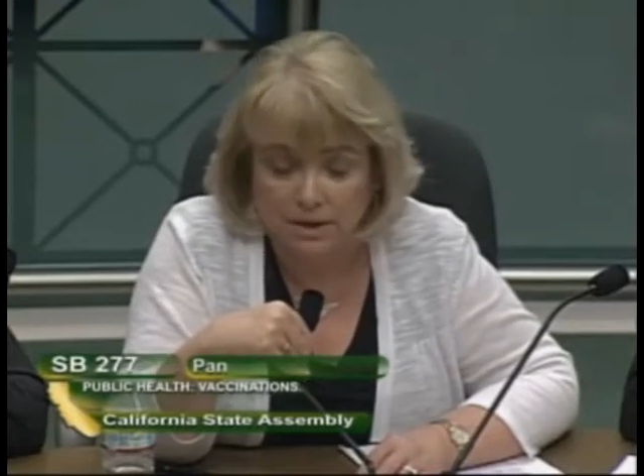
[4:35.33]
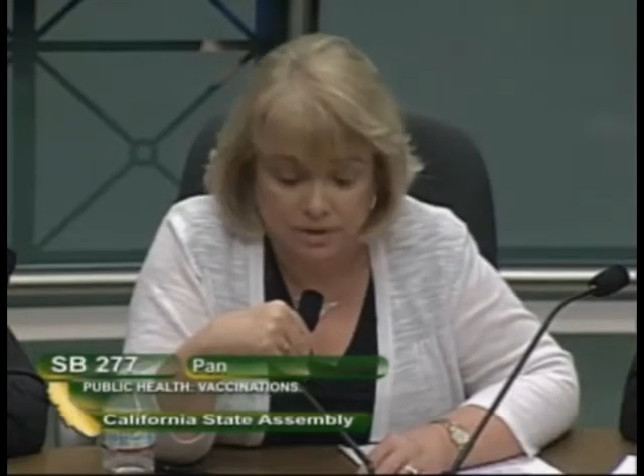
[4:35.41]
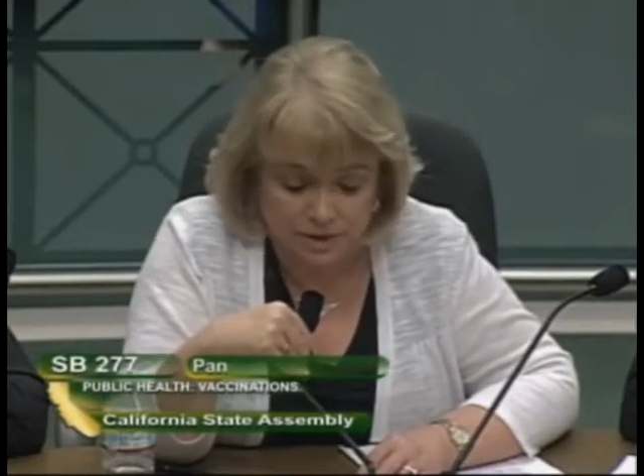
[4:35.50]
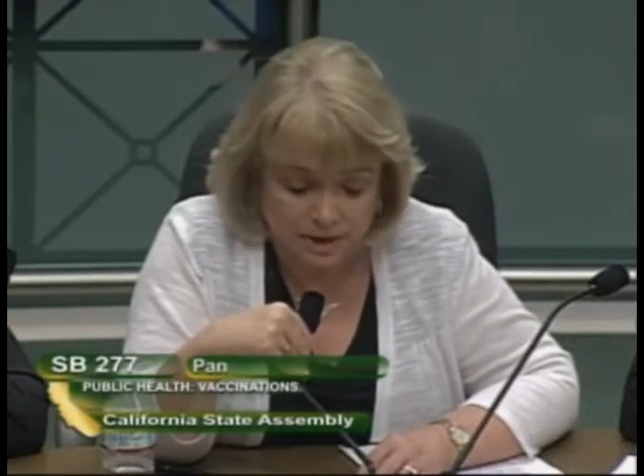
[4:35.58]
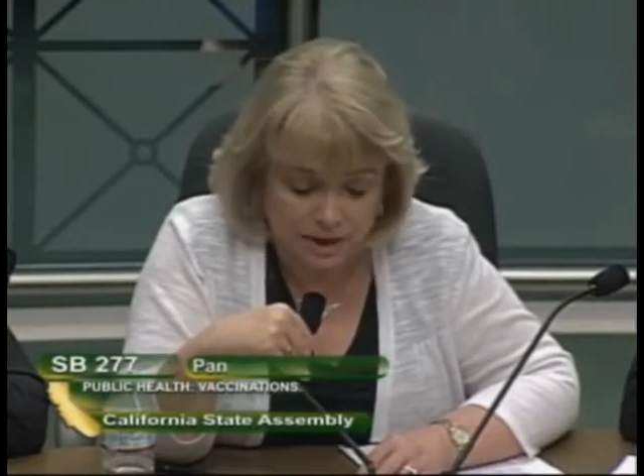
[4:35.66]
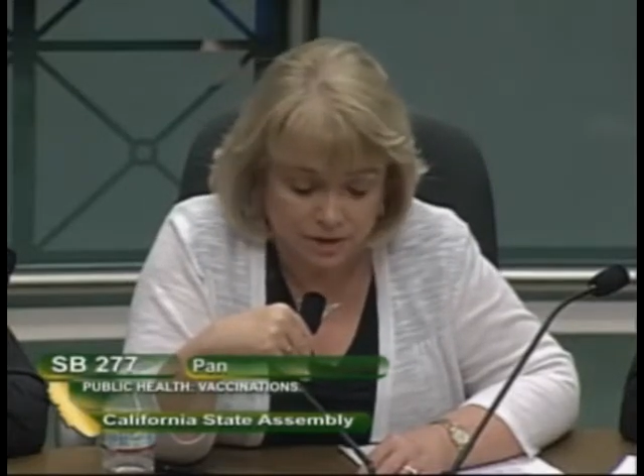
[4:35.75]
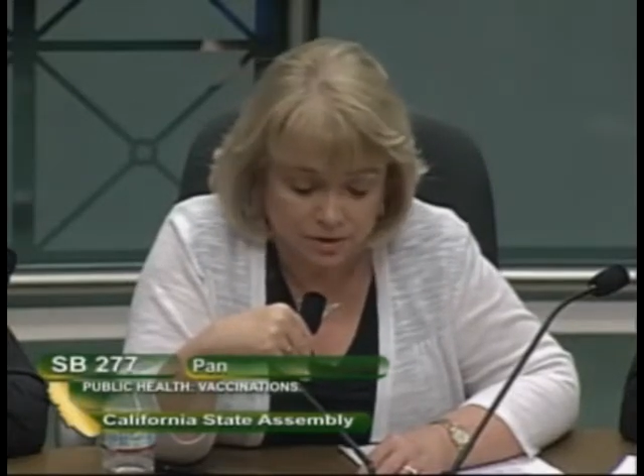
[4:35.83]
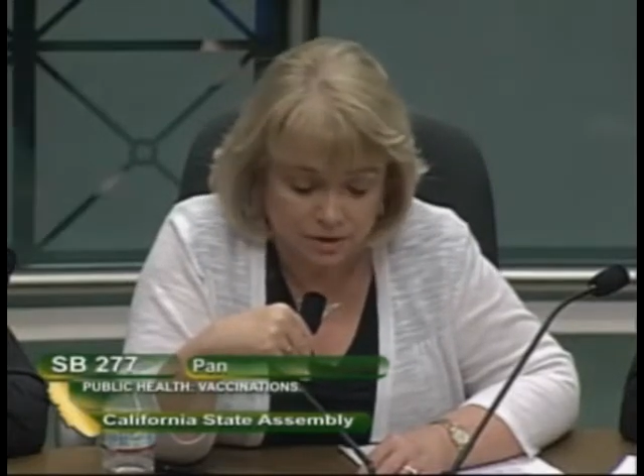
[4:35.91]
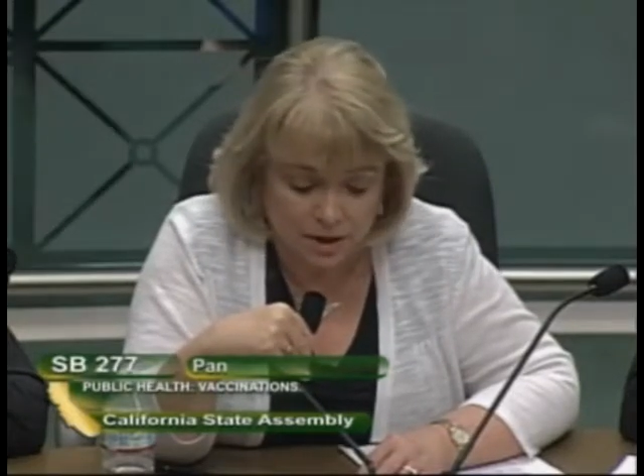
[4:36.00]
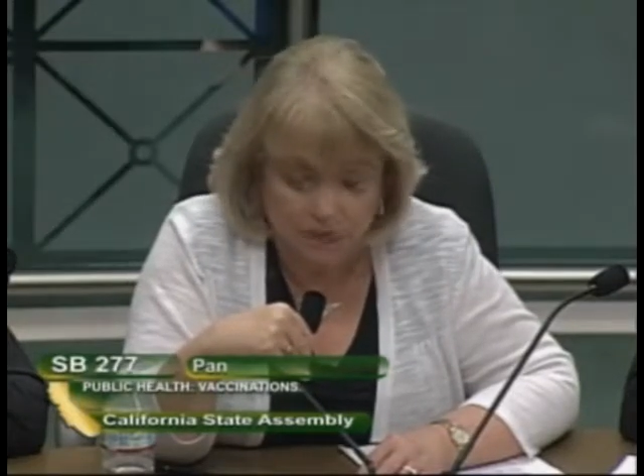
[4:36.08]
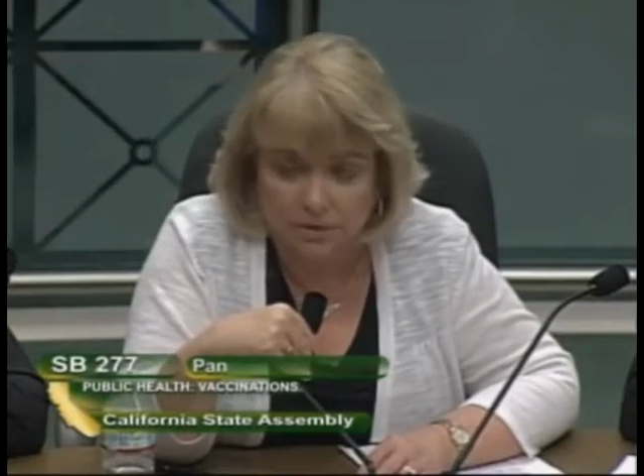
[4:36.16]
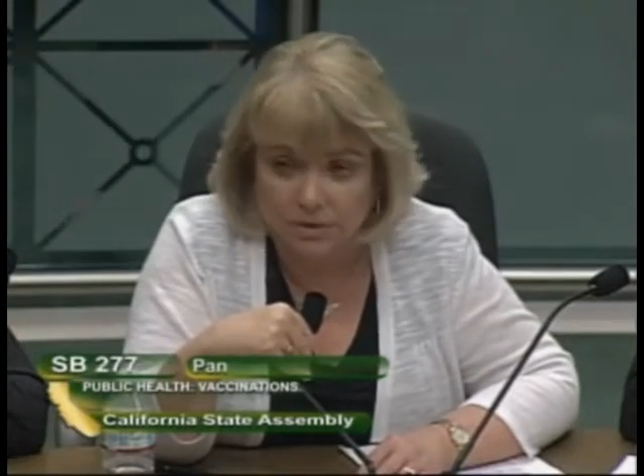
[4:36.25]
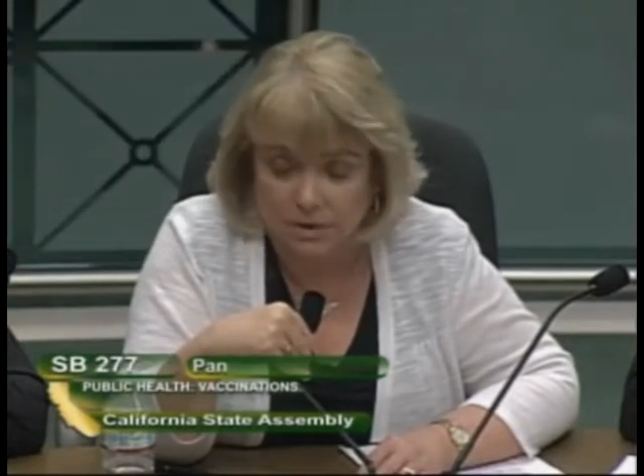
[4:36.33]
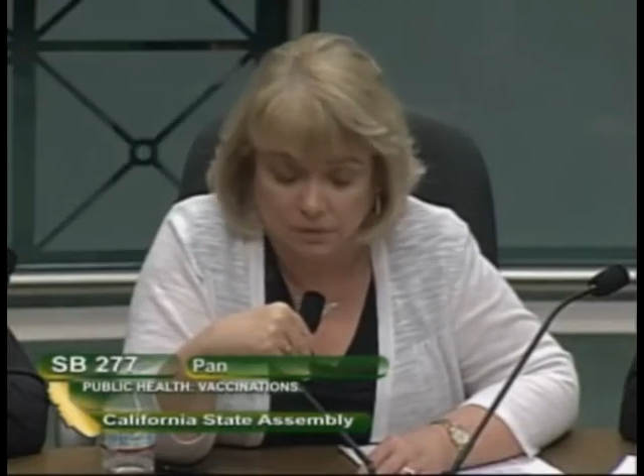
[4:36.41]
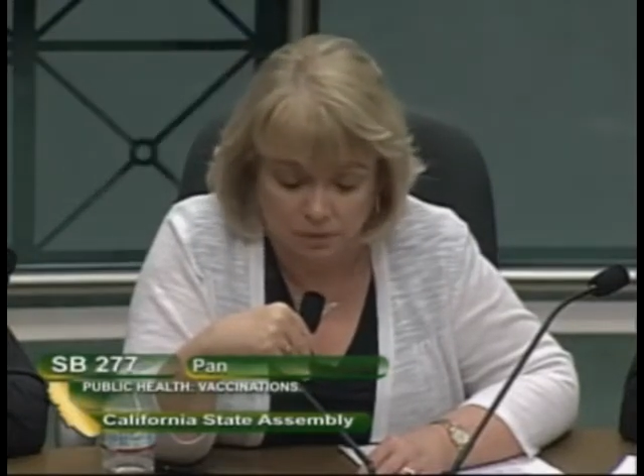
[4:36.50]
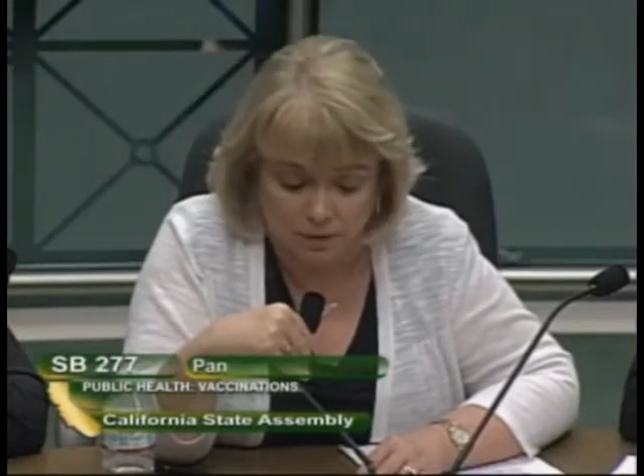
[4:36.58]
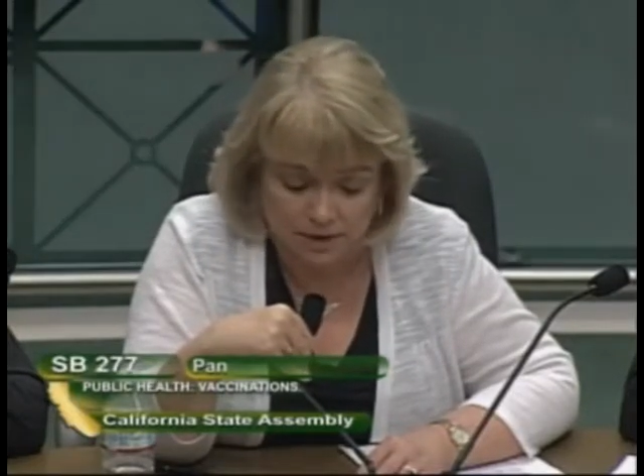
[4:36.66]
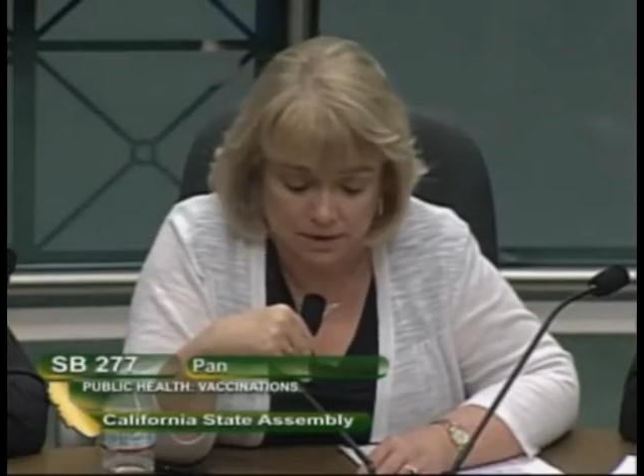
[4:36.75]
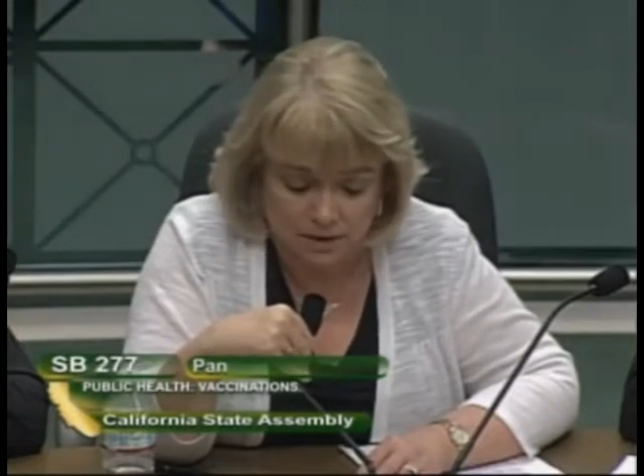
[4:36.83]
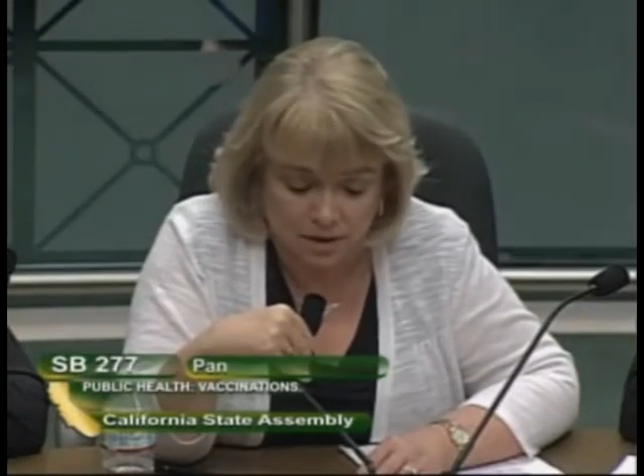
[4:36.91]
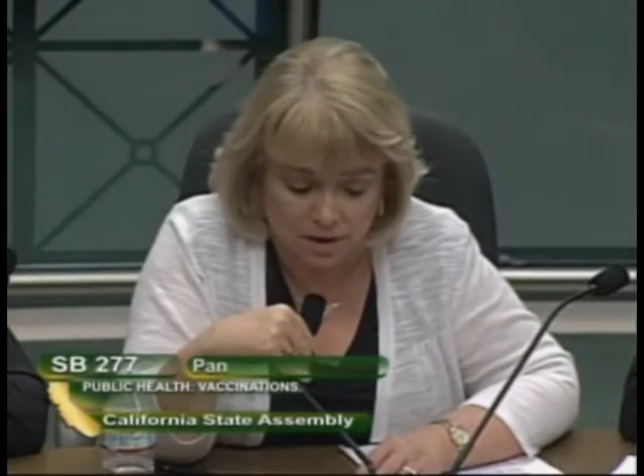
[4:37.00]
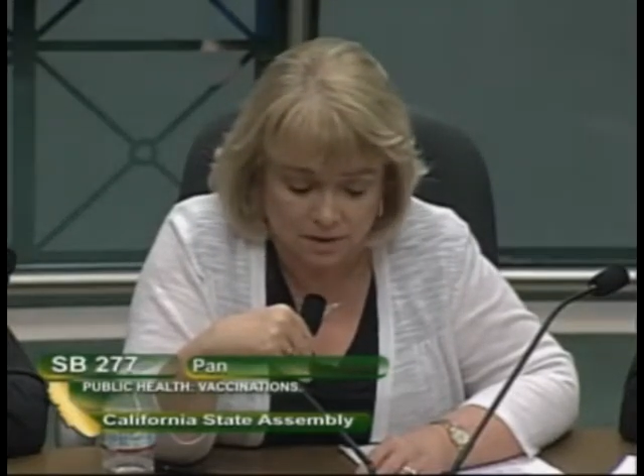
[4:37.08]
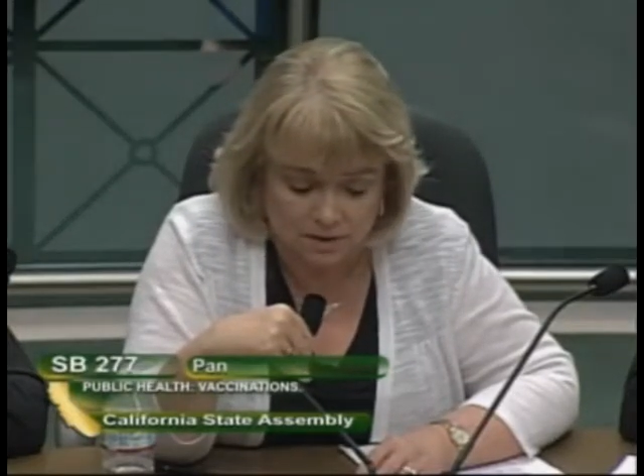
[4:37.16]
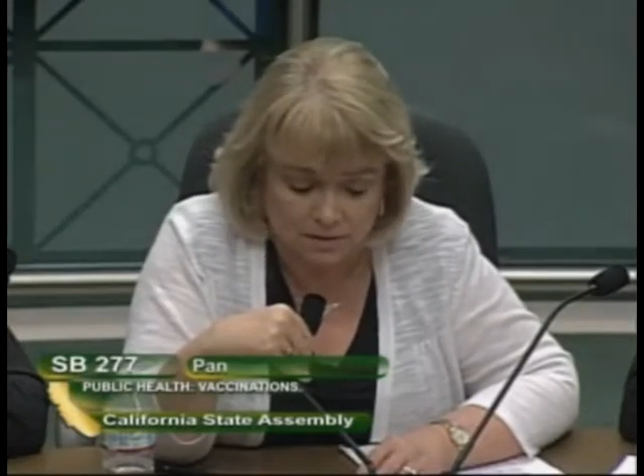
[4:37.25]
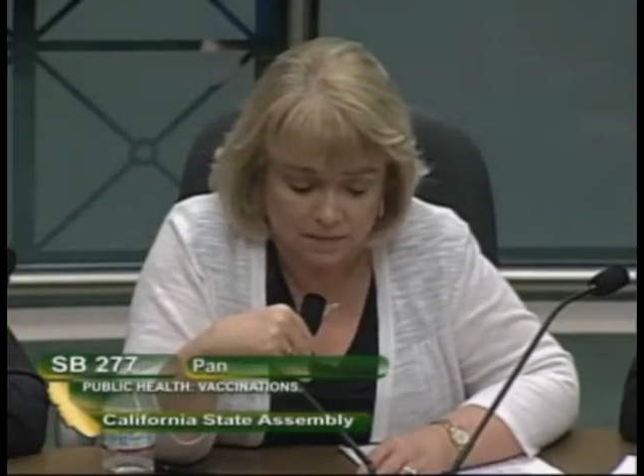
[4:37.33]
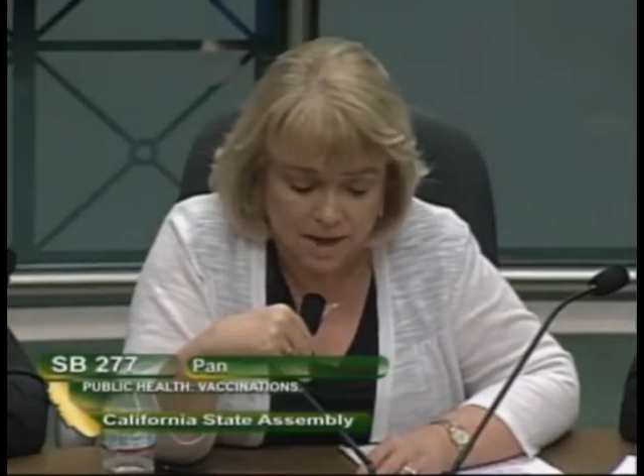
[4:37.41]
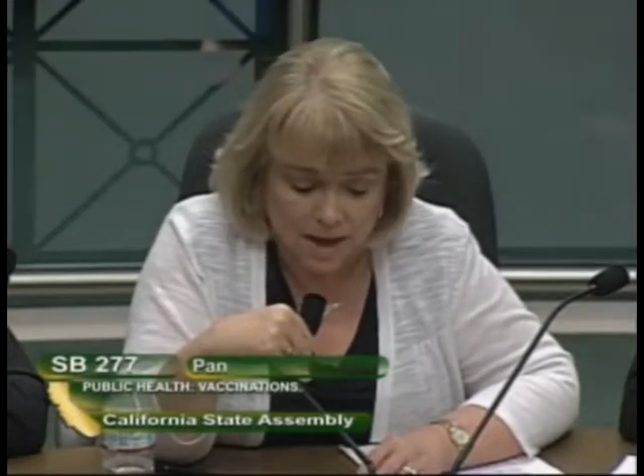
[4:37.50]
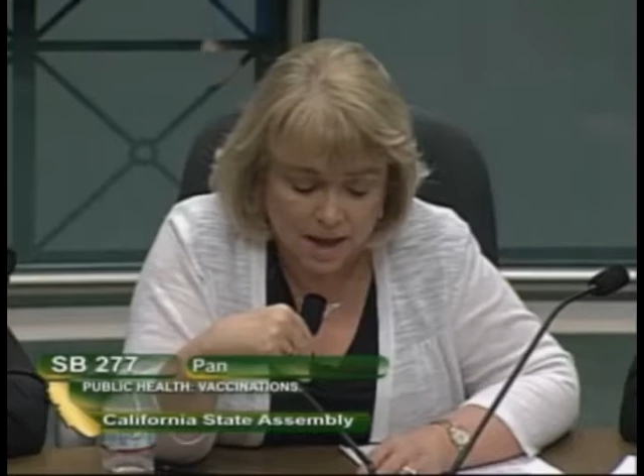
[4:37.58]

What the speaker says: education under civil rights laws.